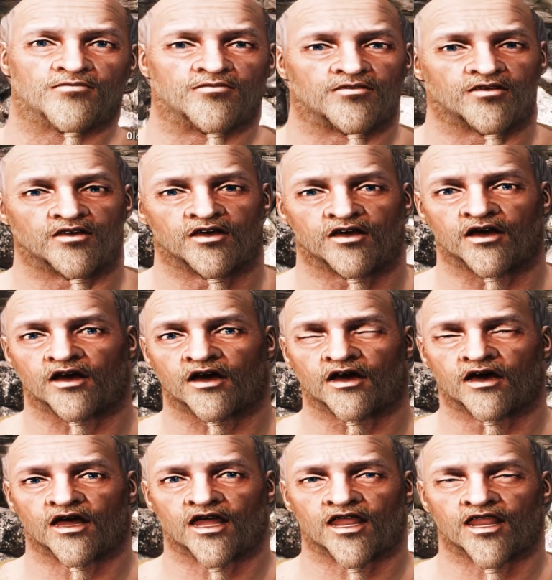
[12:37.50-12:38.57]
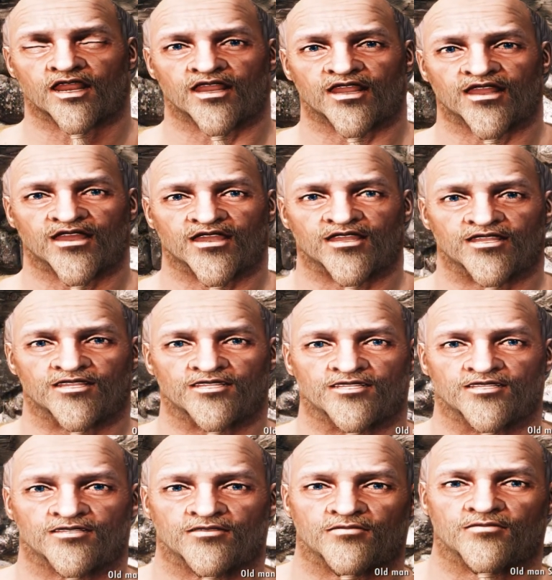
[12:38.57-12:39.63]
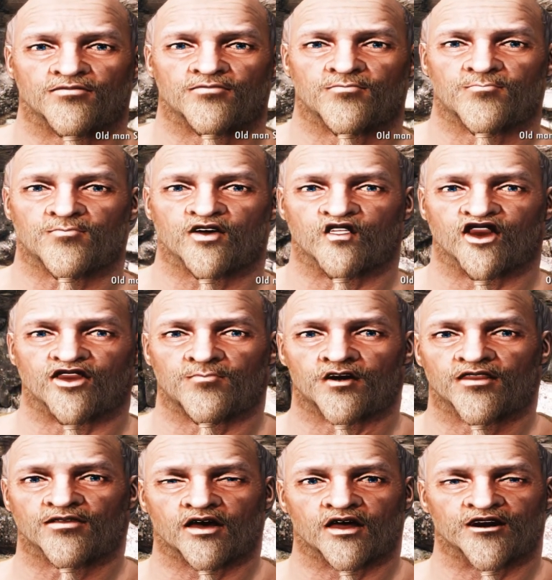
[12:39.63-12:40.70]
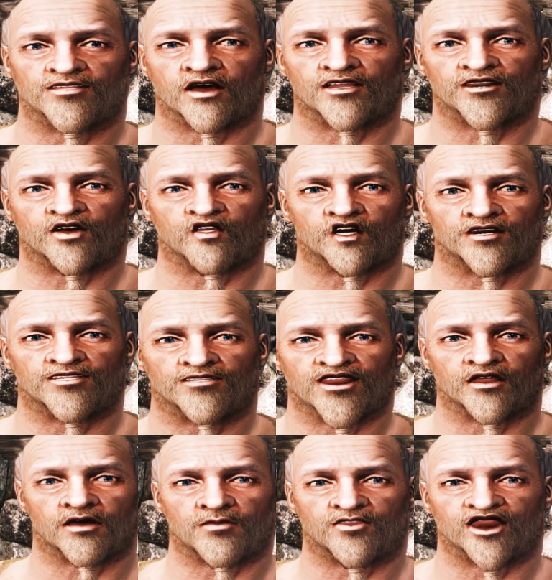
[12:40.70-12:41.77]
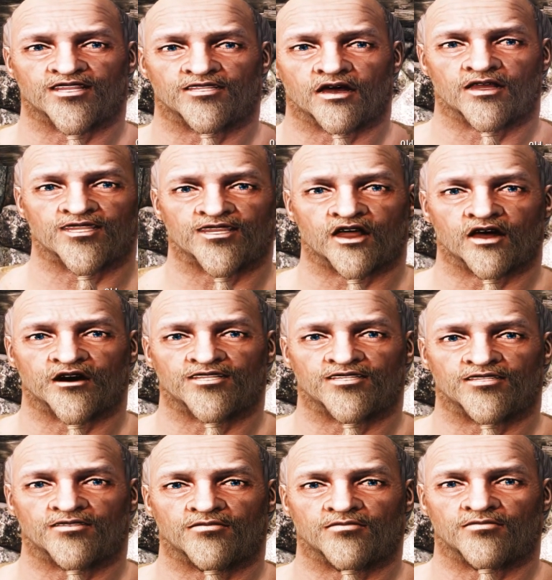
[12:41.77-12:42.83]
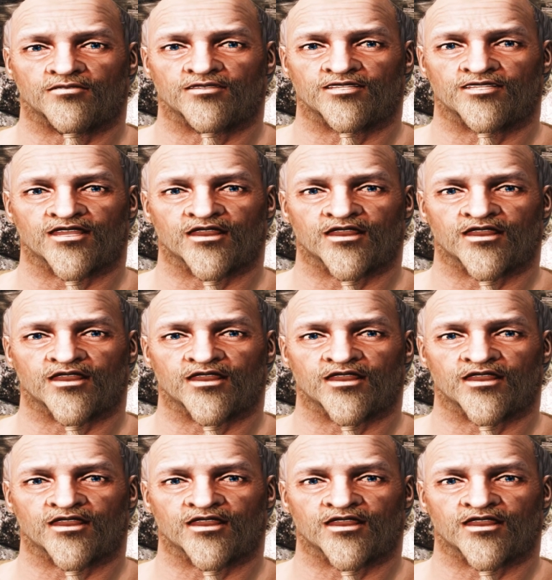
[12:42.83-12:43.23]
Ah, yes. Both Bretons and Nords claim this island. Since